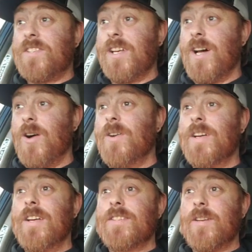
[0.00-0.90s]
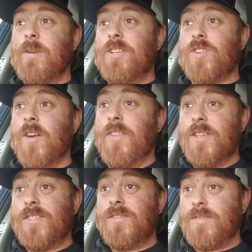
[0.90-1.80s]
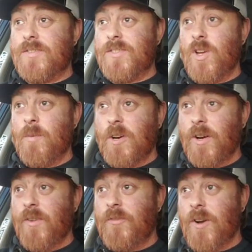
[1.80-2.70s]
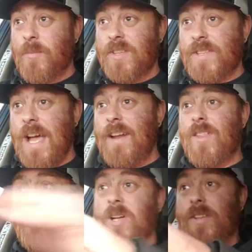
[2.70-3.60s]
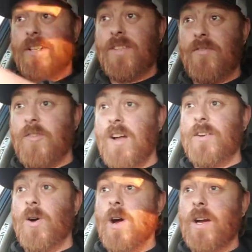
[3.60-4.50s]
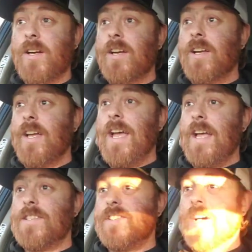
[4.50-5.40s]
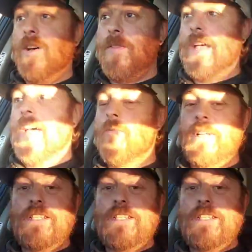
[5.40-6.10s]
ago. Somebody drove their Subaru from the side of the building to the front door, and so they haven't been